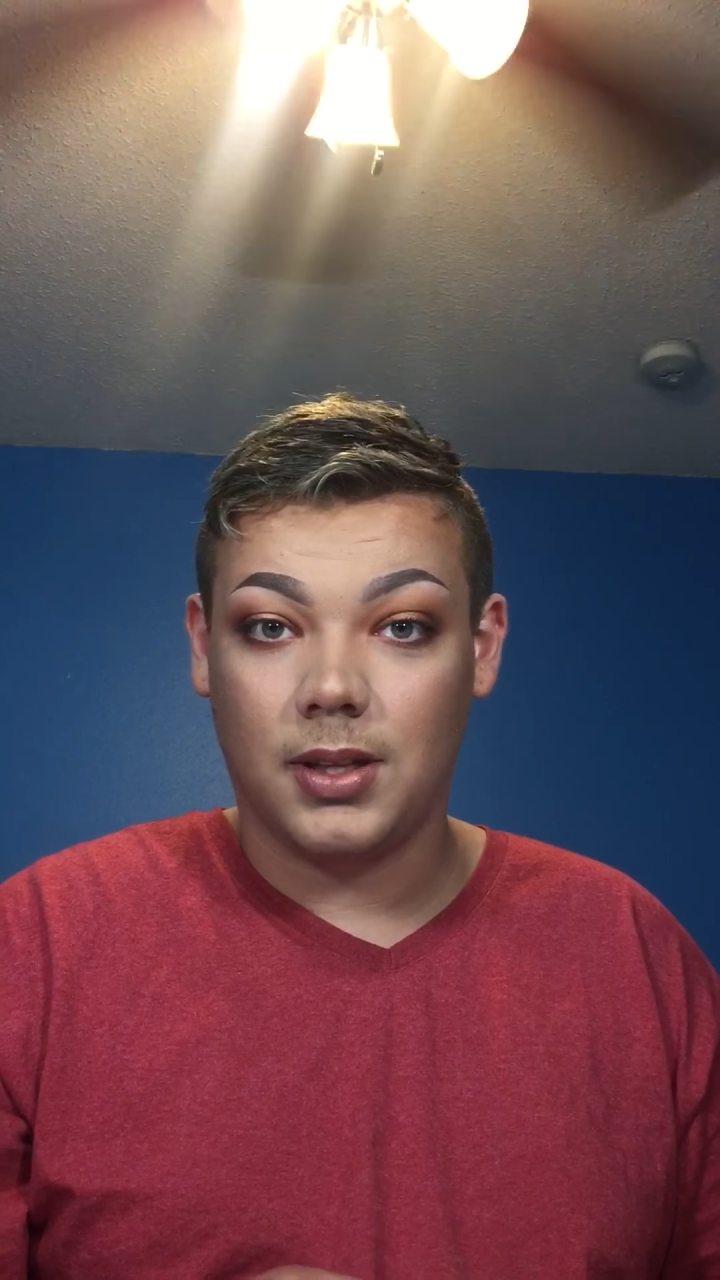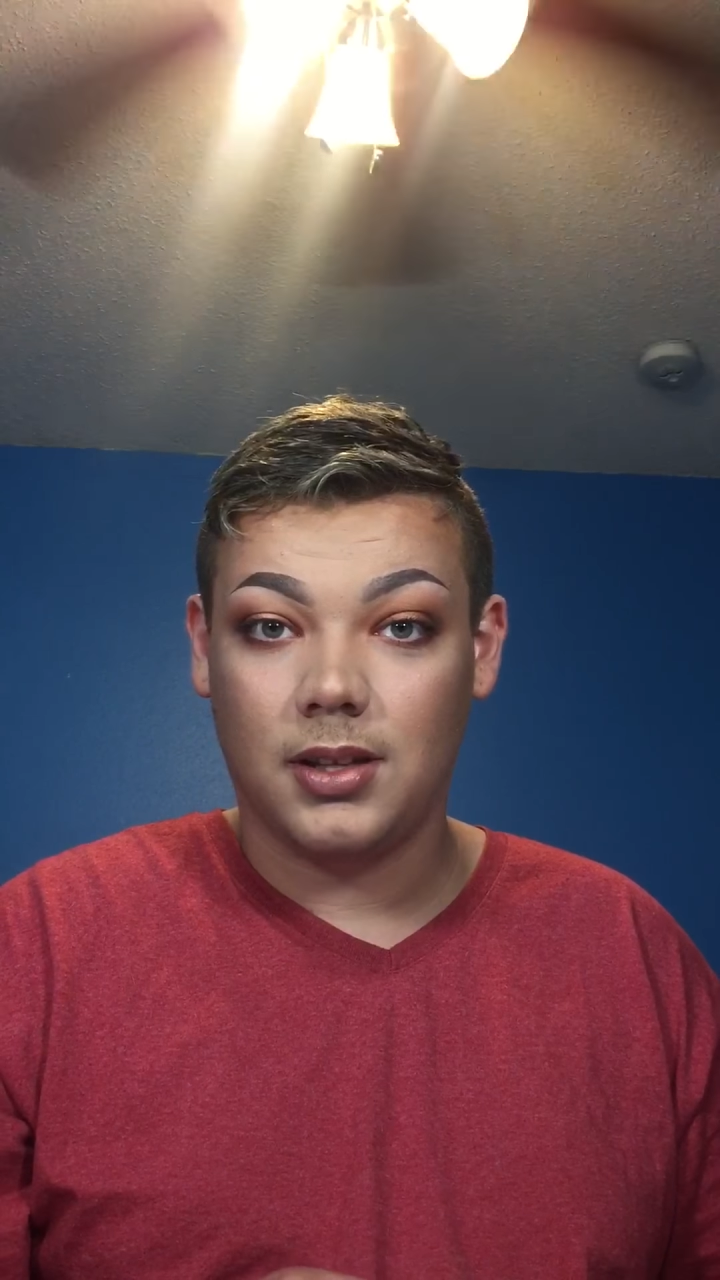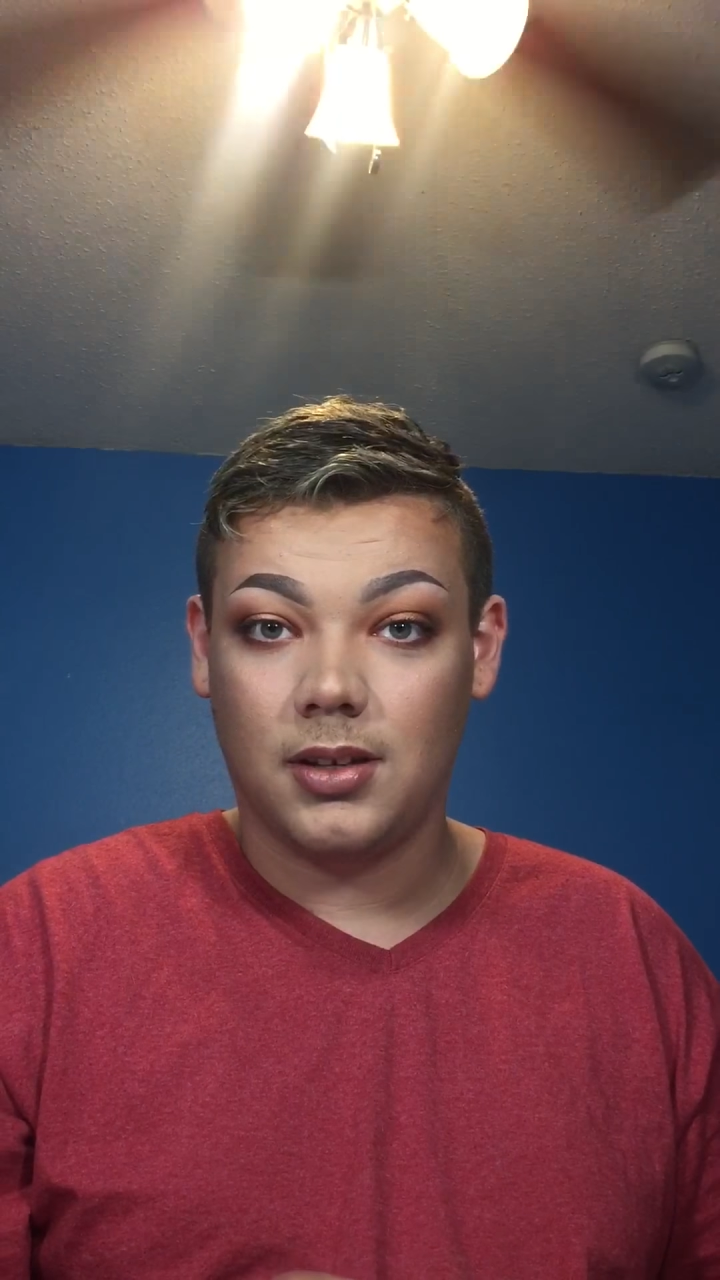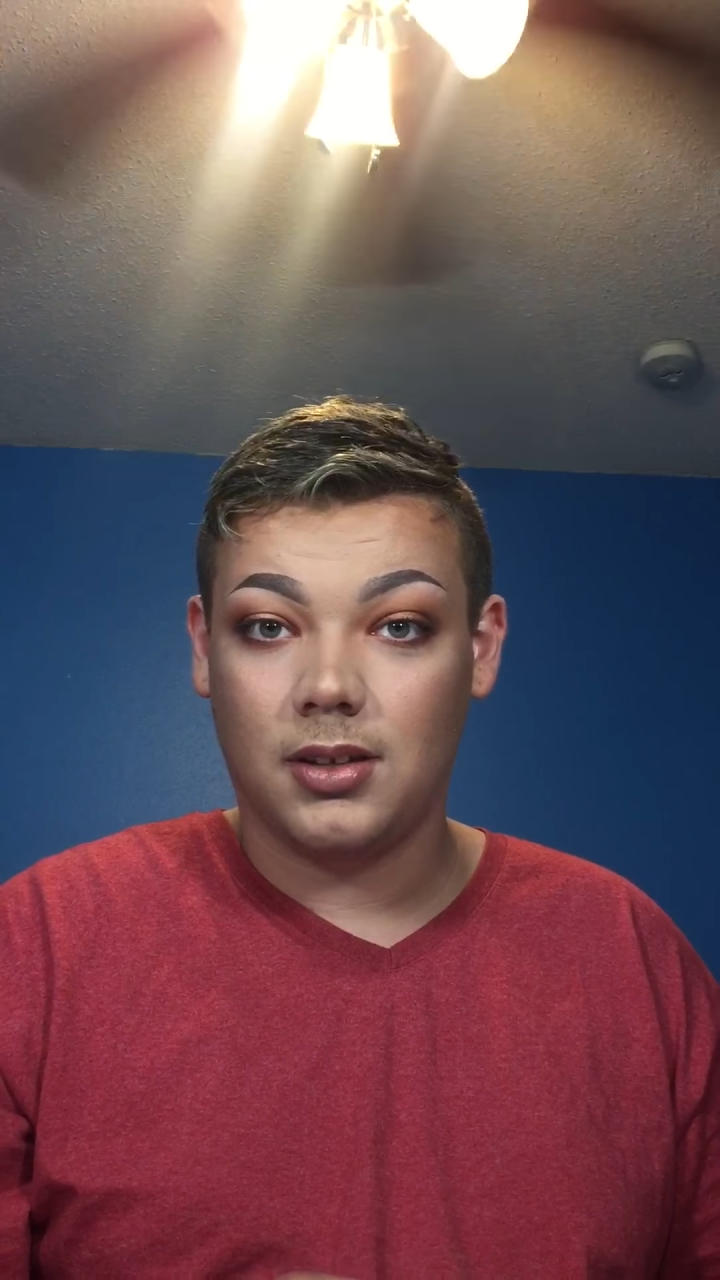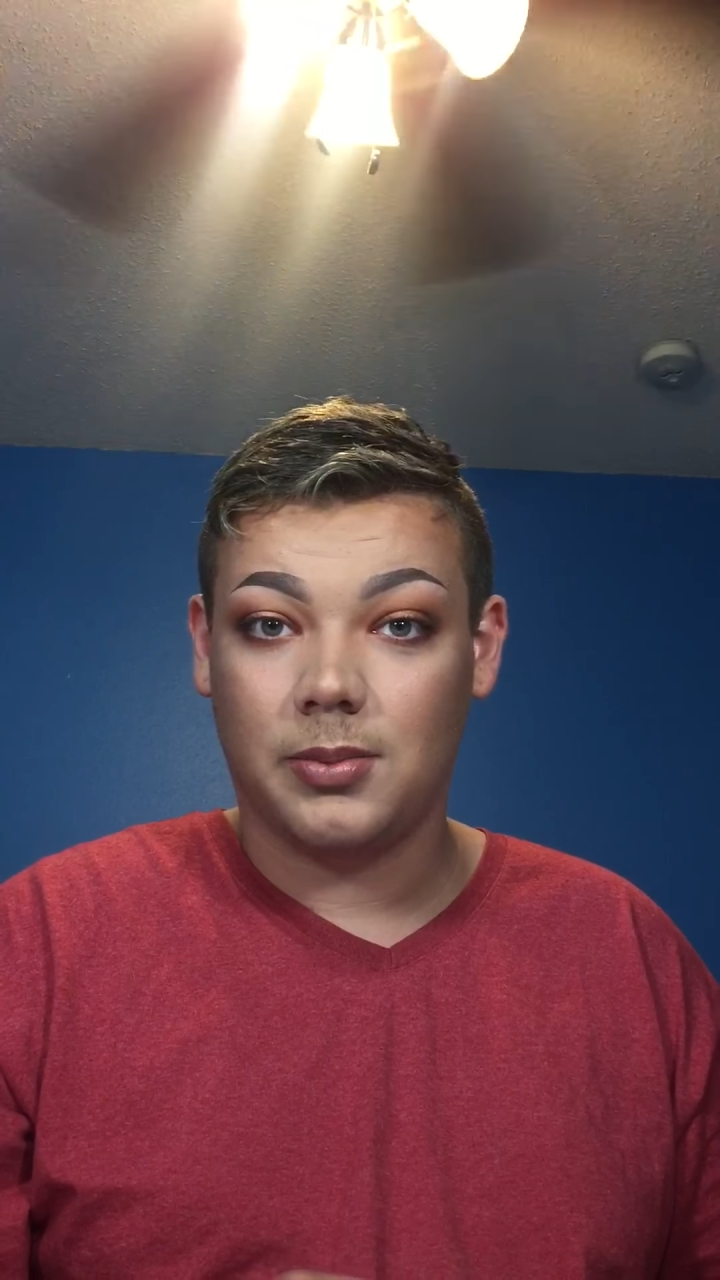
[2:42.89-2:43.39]
I
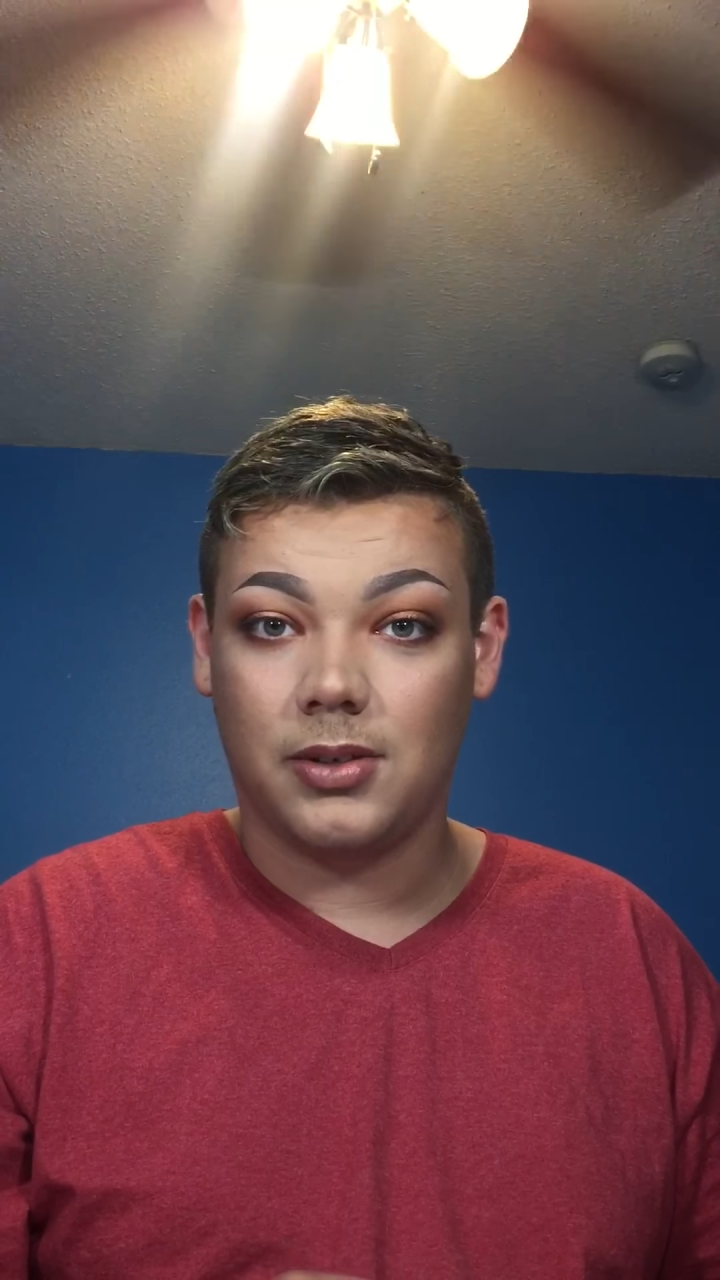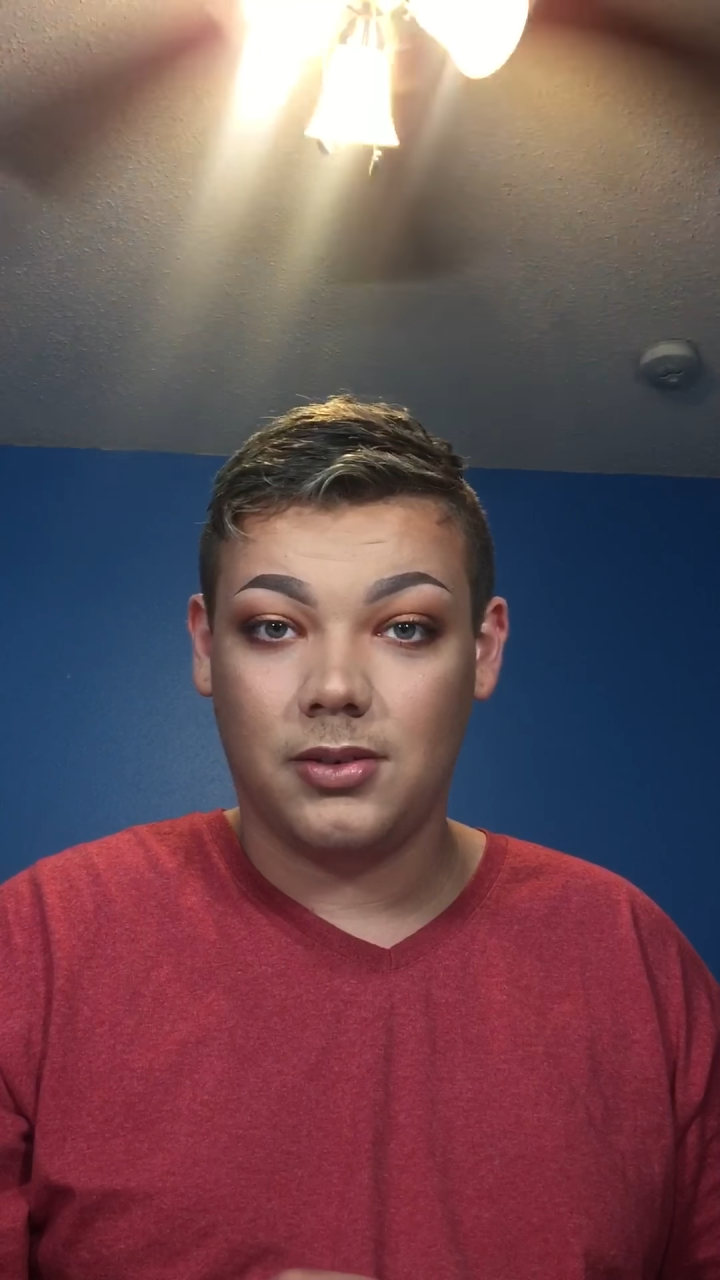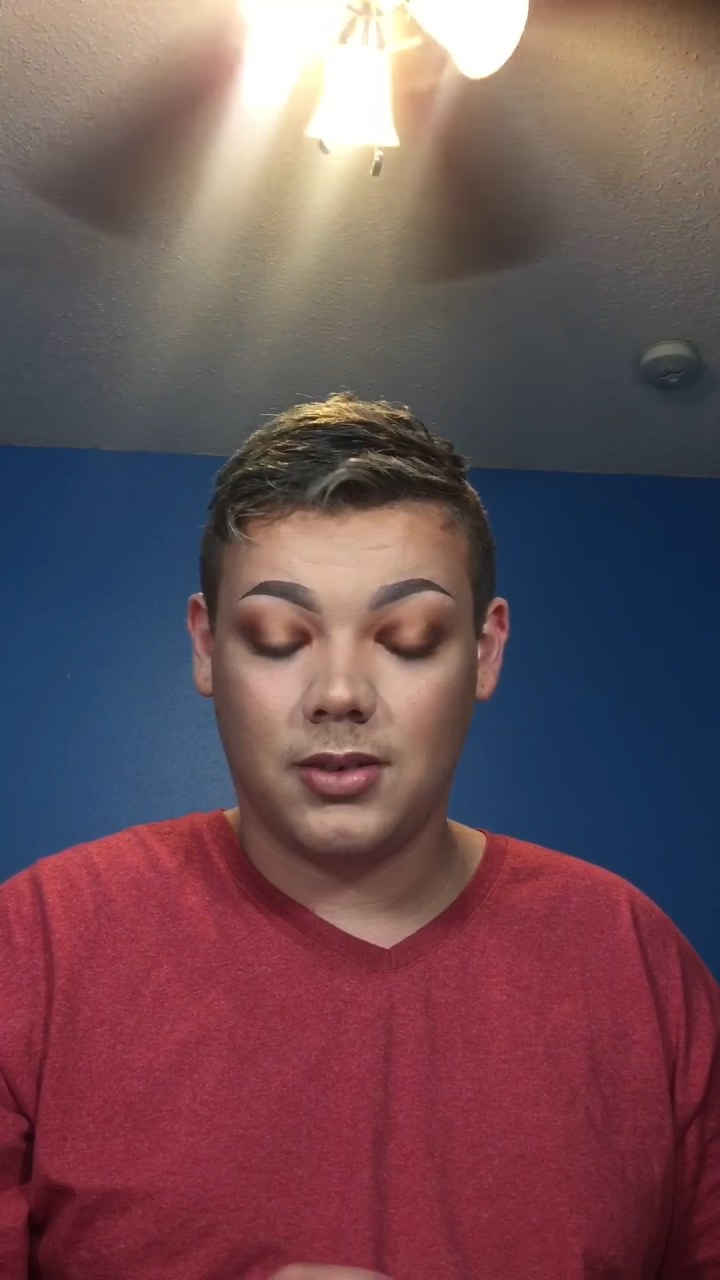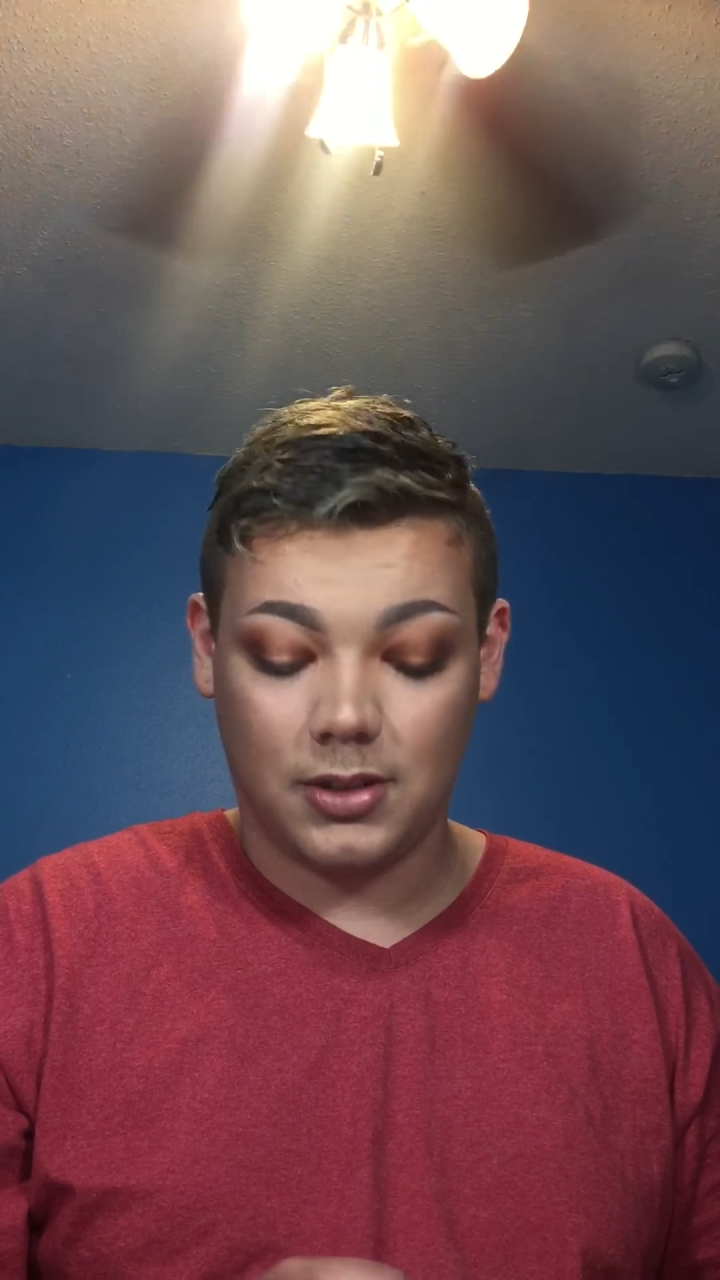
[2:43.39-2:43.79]
think they're both